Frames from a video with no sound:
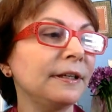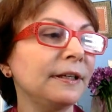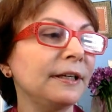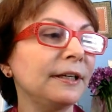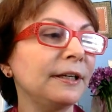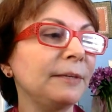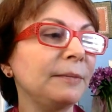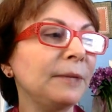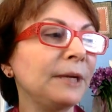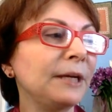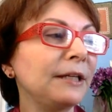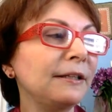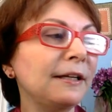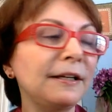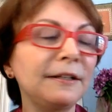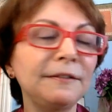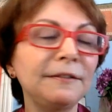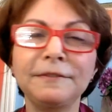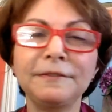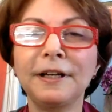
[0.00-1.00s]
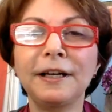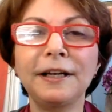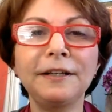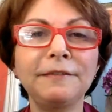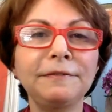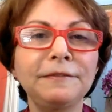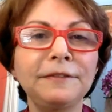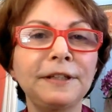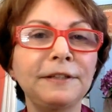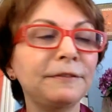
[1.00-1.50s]
In my life, I
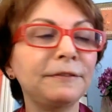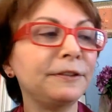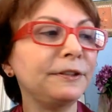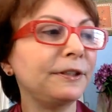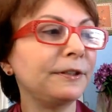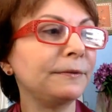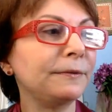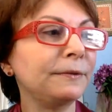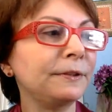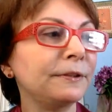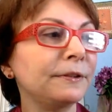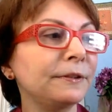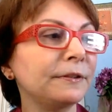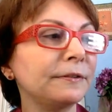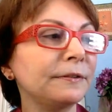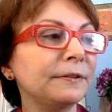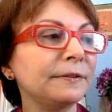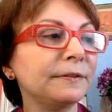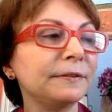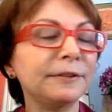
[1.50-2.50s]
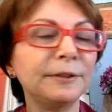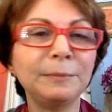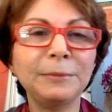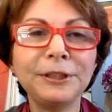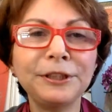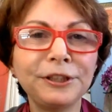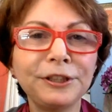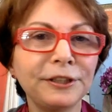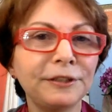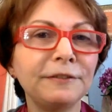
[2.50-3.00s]
have never known her to
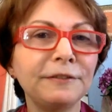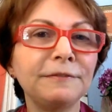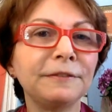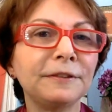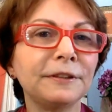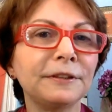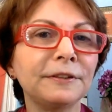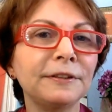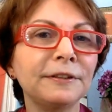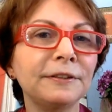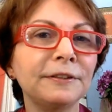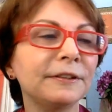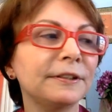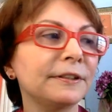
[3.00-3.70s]
be cheerful.